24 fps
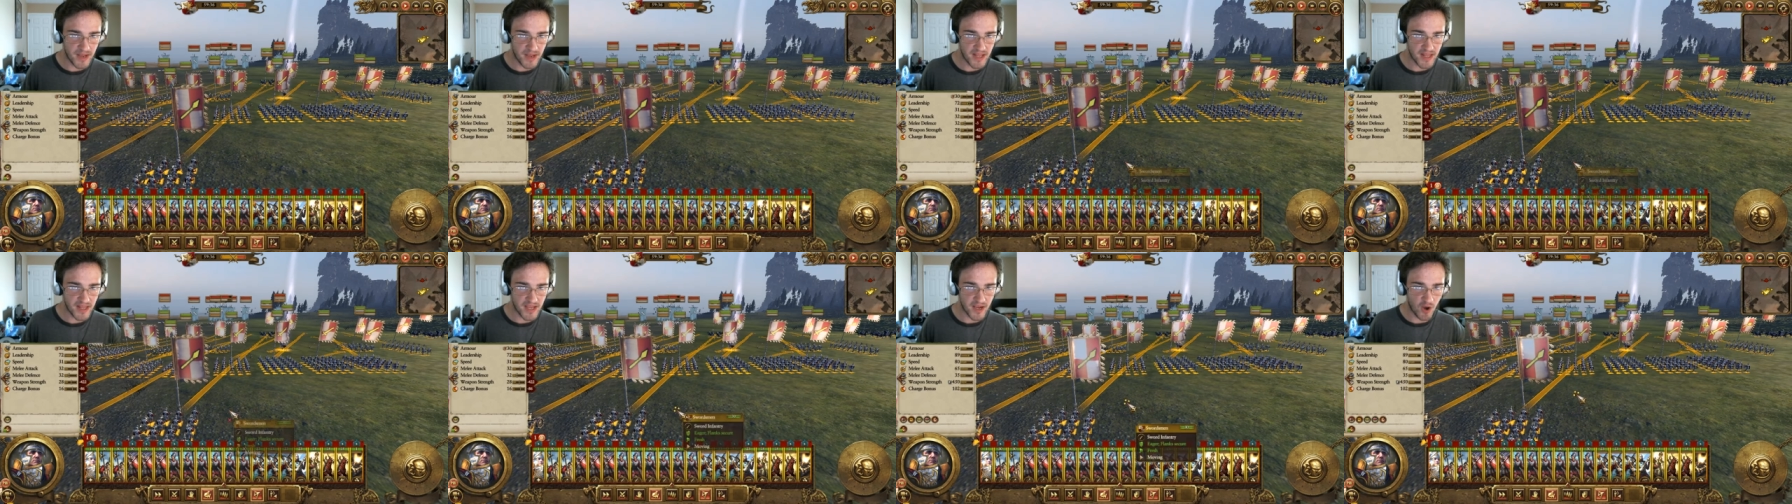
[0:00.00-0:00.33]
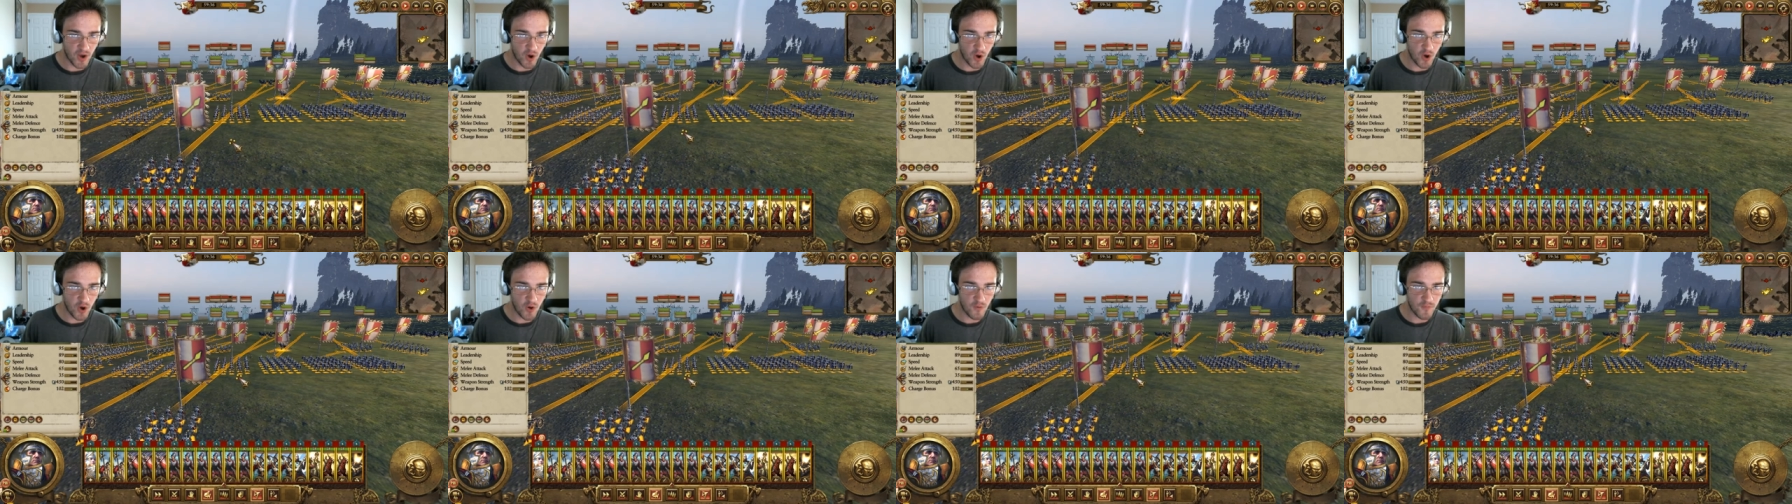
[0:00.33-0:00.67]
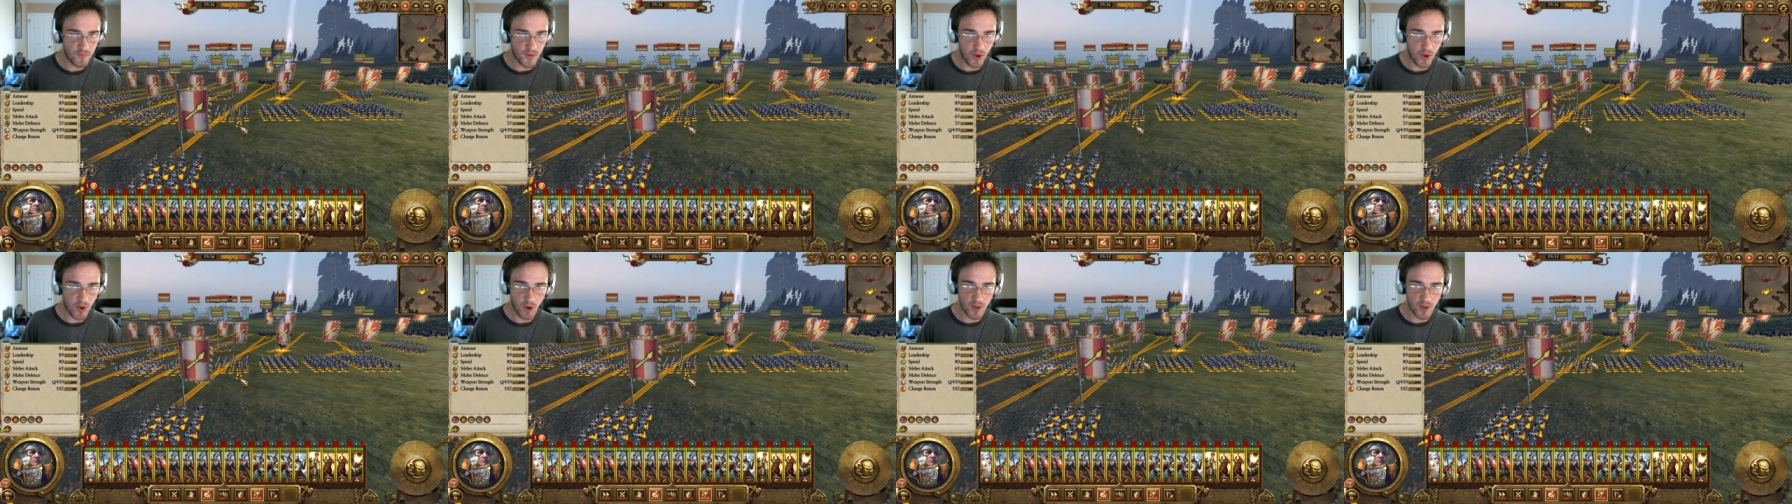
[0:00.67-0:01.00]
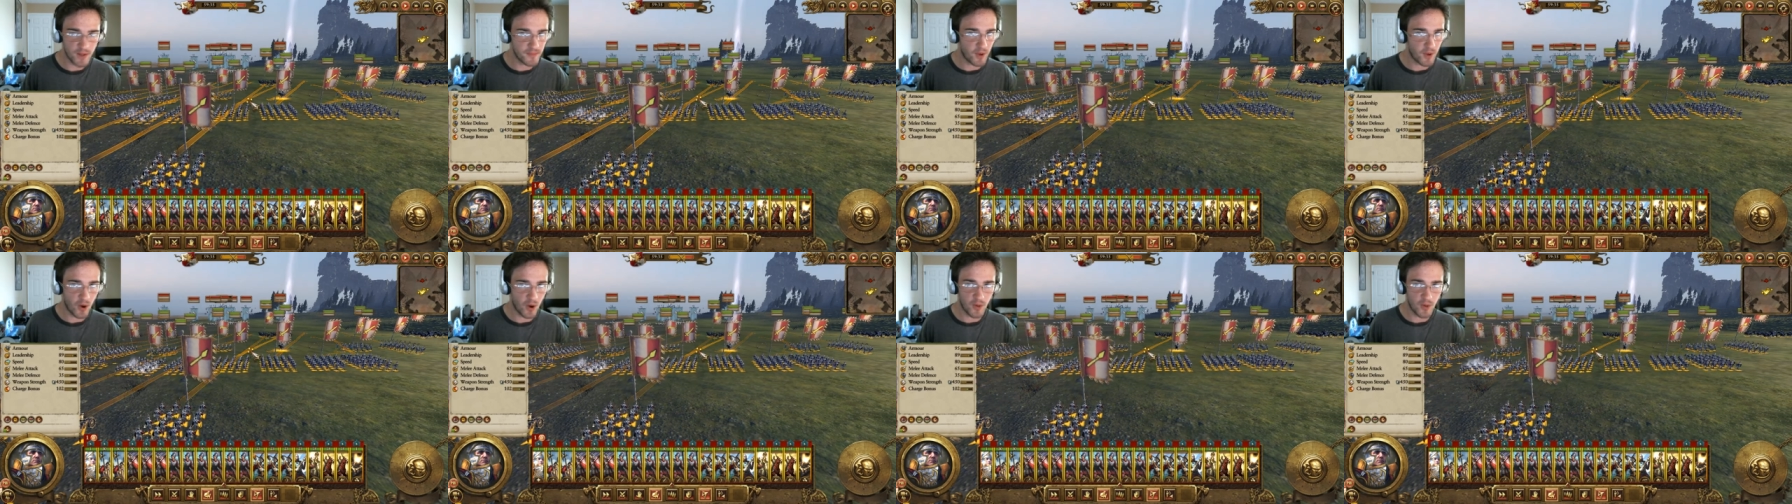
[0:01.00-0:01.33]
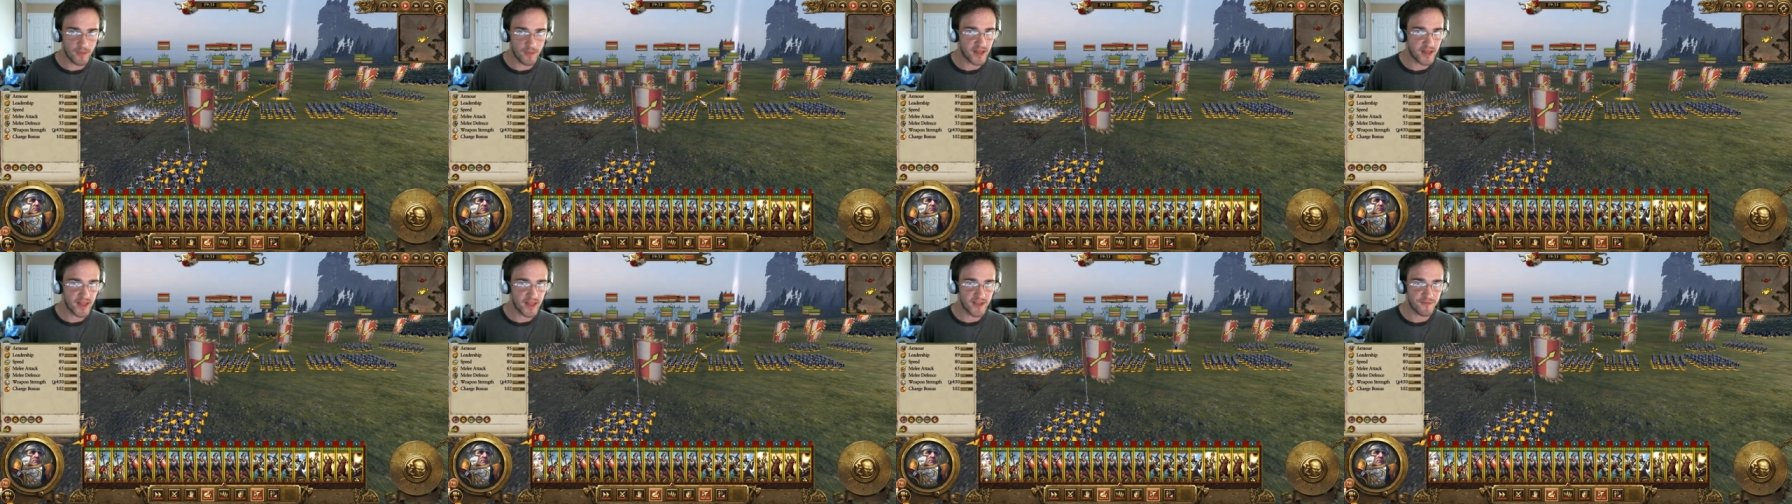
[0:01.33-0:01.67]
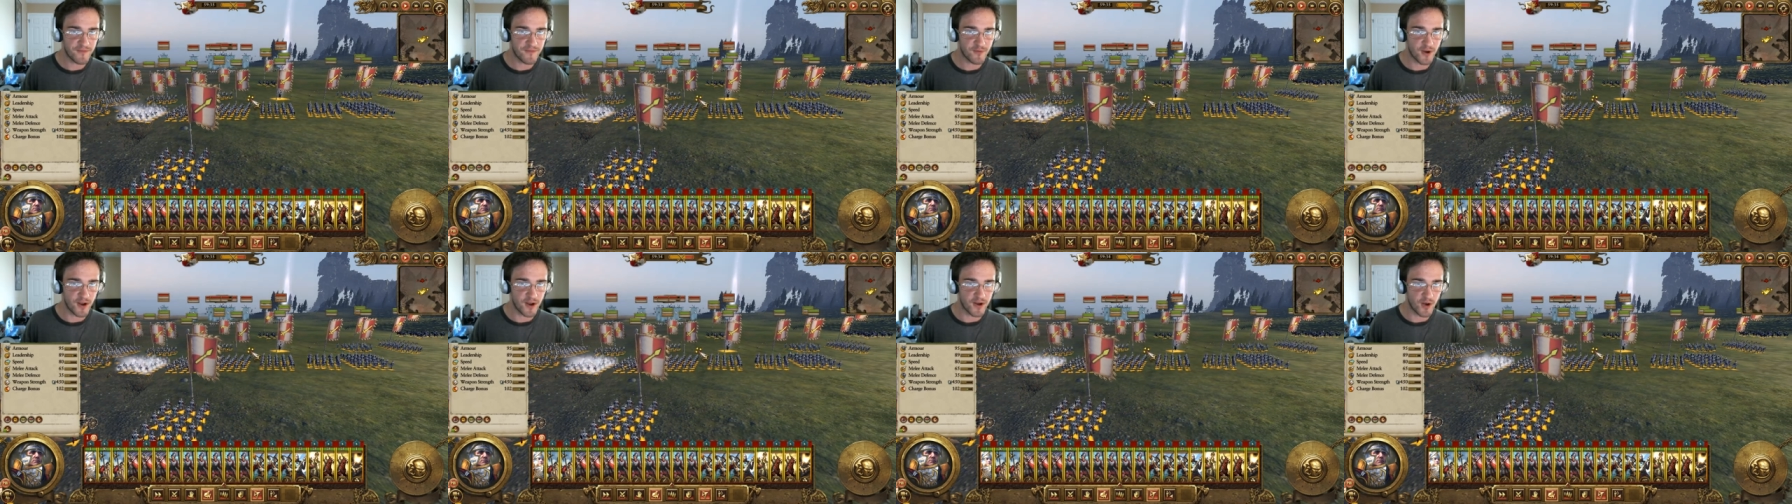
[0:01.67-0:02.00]
melee, all, all, all
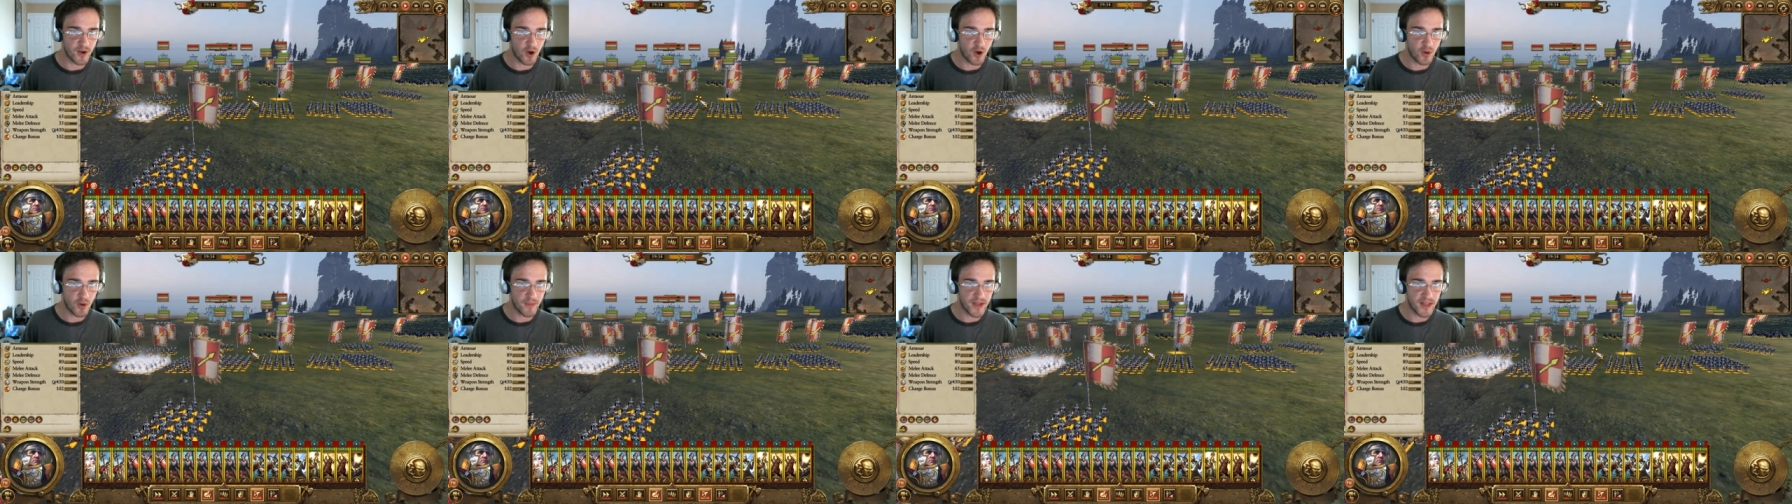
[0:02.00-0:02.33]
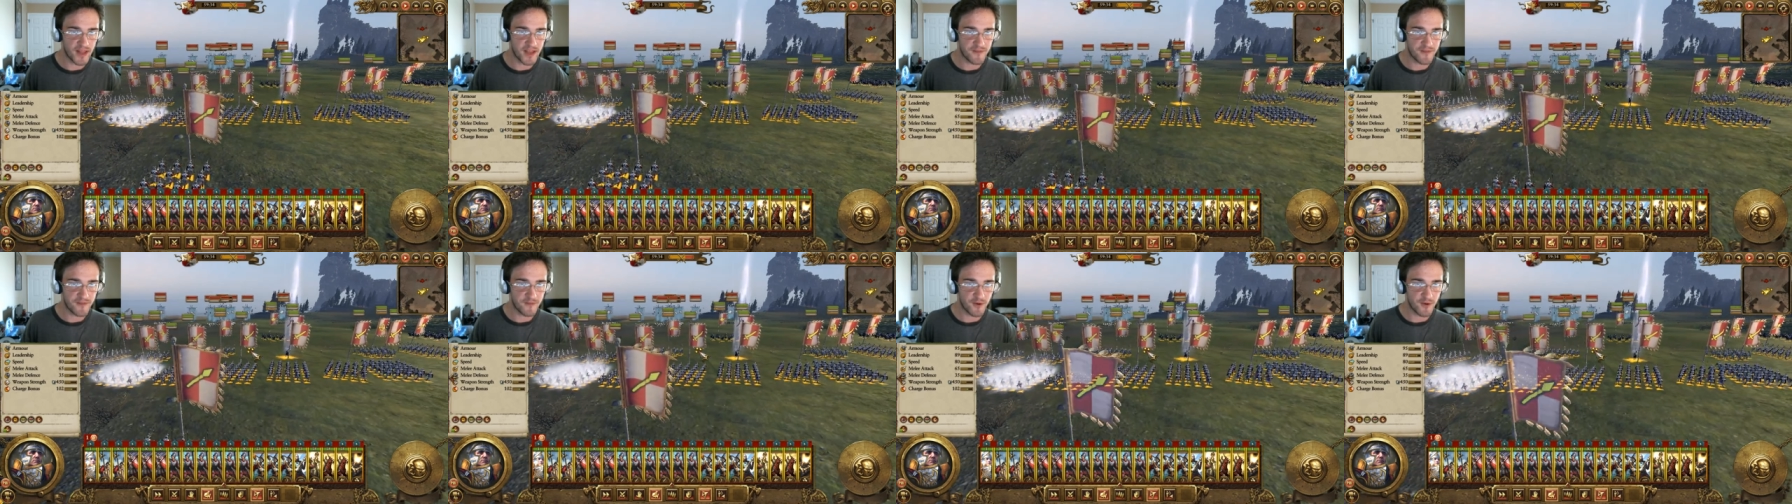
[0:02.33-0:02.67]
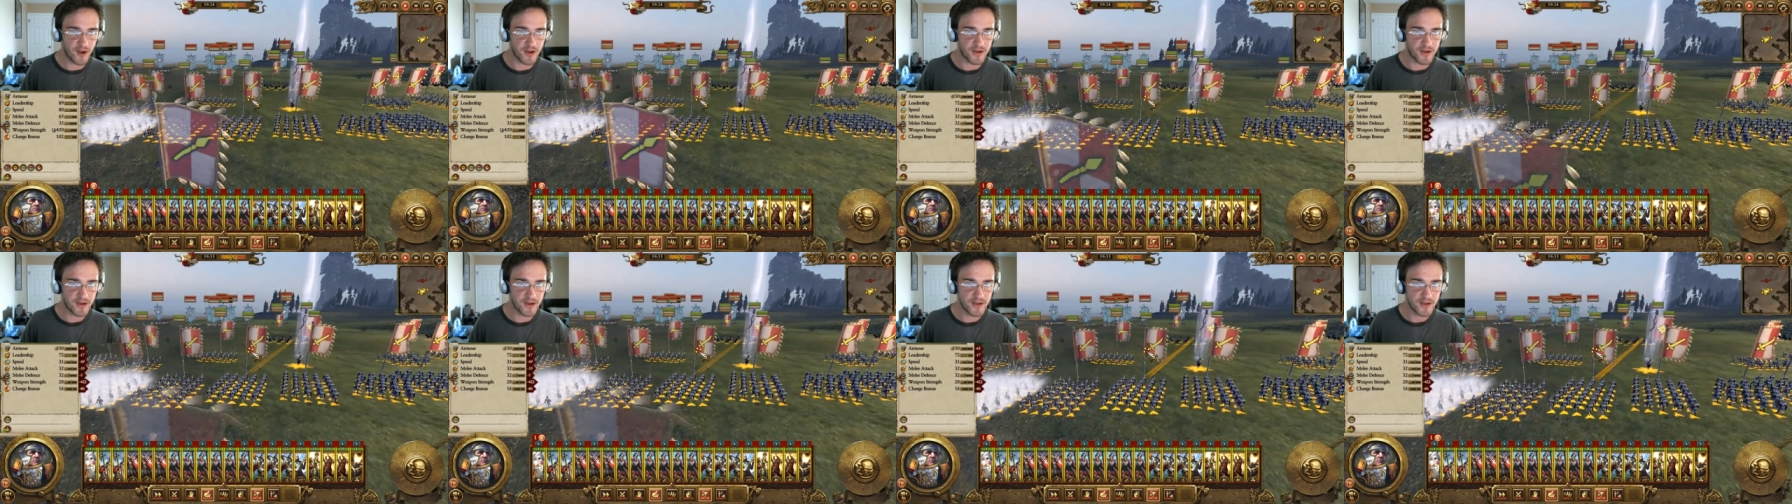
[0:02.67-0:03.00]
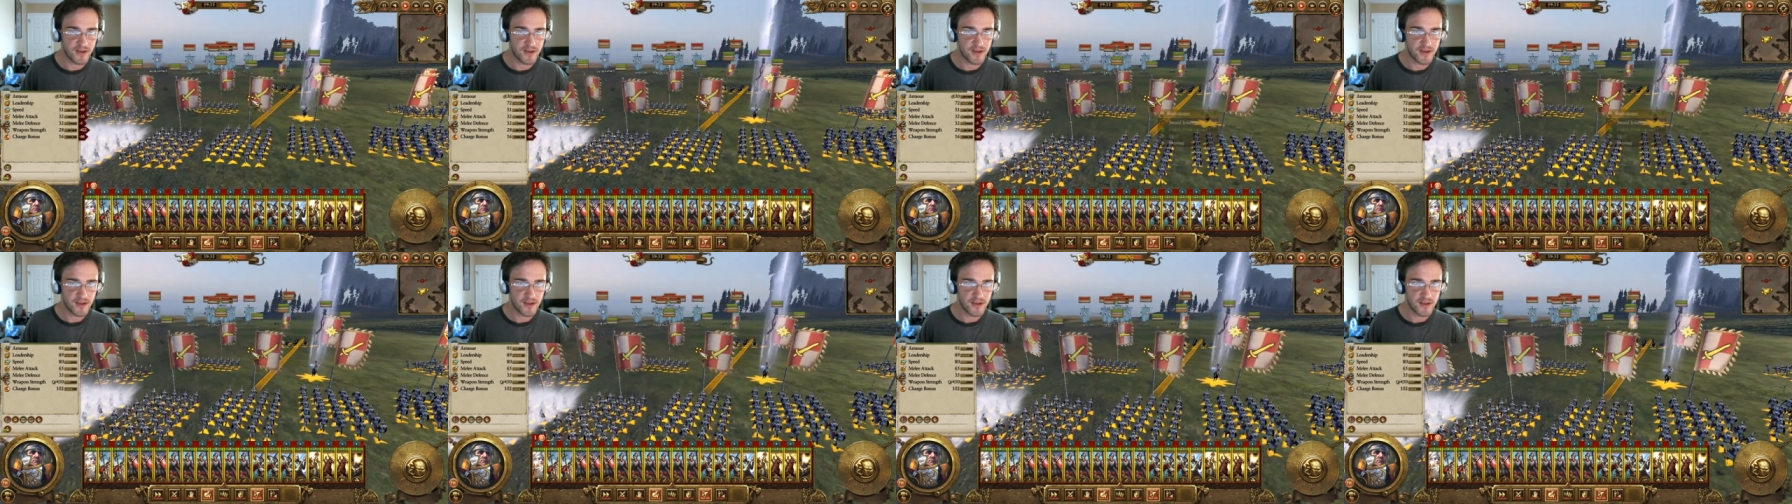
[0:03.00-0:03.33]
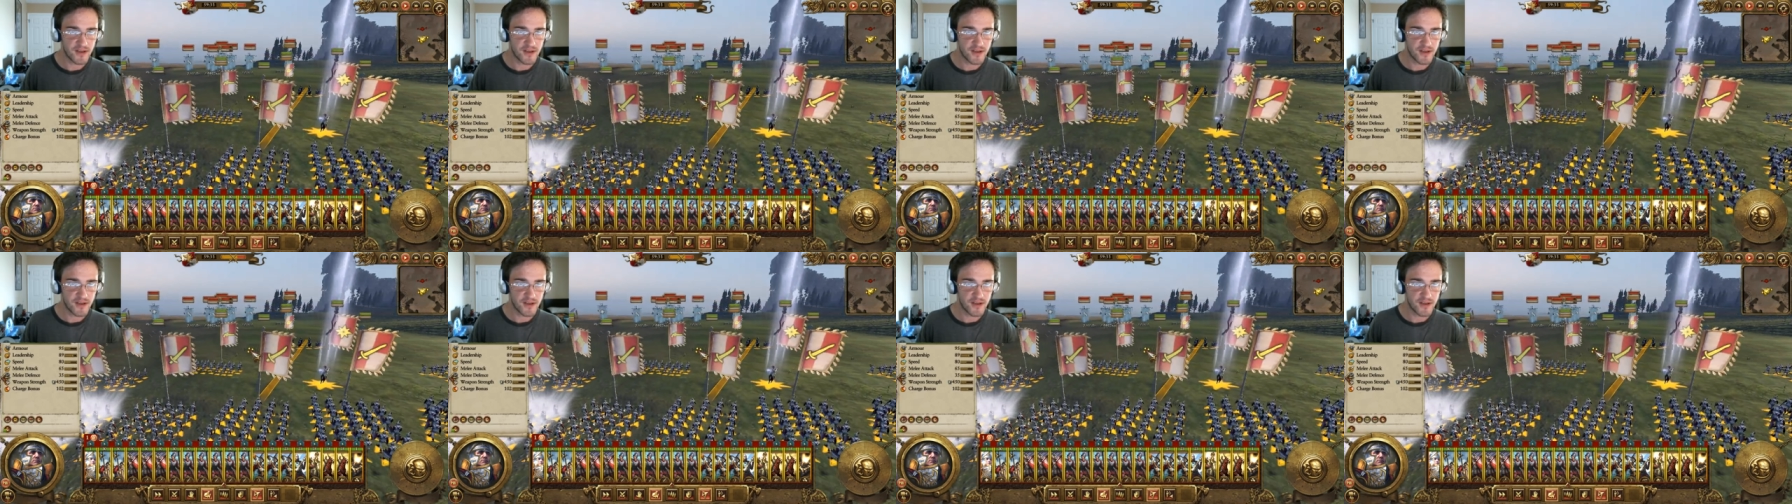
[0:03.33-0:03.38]
melee front, all melee front.